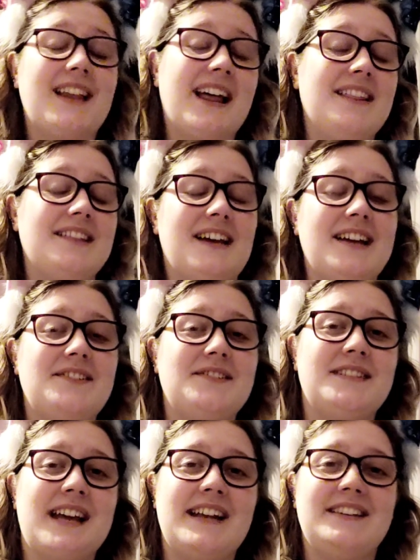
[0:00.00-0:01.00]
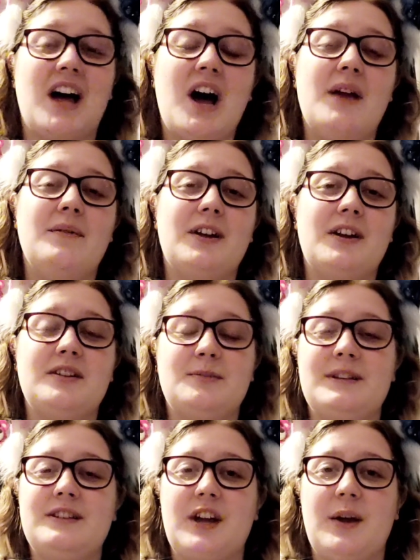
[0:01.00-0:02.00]
like the title says, I'm going to
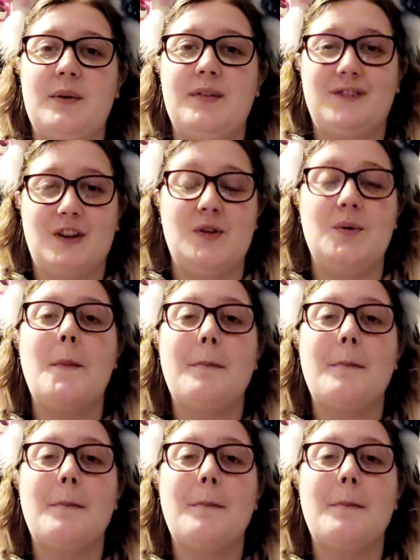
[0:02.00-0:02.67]
be sharing with you